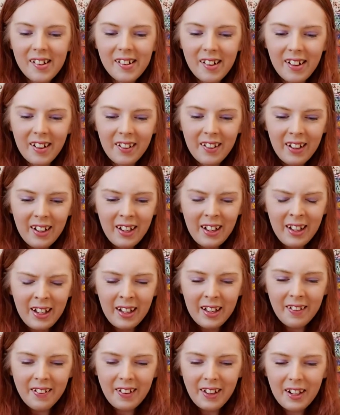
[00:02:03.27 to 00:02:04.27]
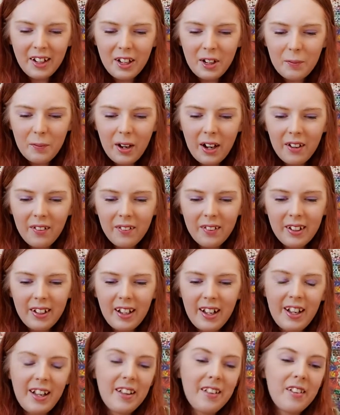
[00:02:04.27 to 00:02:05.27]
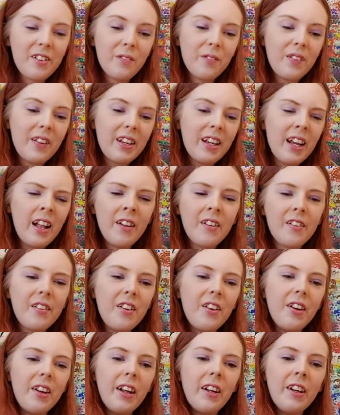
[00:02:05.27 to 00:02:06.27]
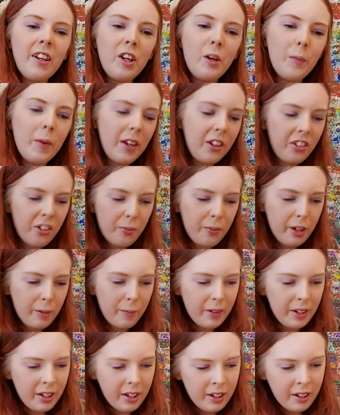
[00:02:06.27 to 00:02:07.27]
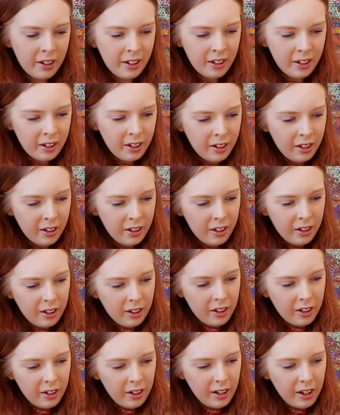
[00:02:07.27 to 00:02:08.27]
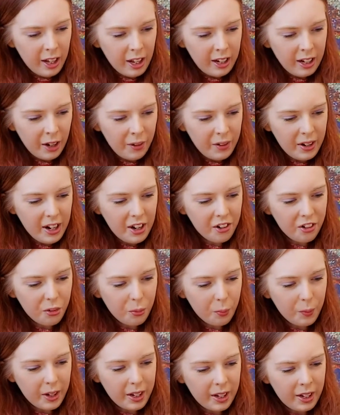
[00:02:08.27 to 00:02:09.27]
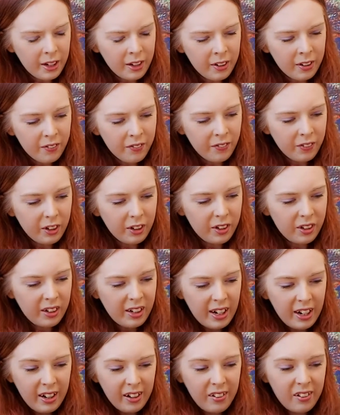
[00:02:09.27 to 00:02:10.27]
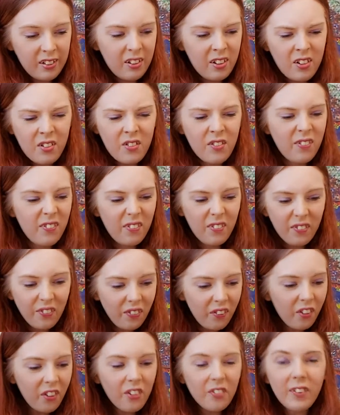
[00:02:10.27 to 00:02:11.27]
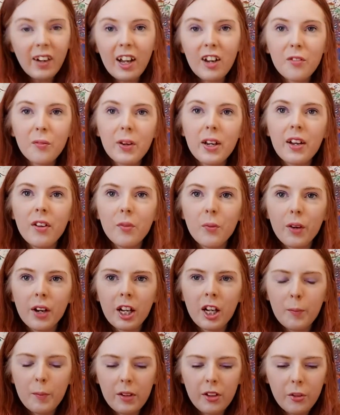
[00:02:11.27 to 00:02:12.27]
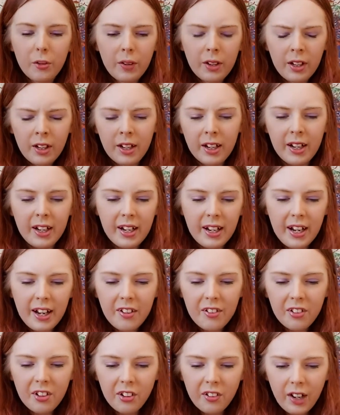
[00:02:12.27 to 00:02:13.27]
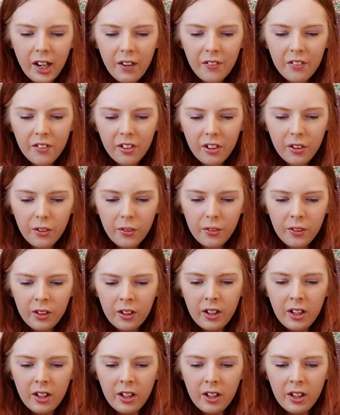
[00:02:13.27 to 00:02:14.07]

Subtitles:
so think about something else that you could add in your picture maybe. Now each week for the next 4 or 5 weeks, we're going to be doing Easter crafts, so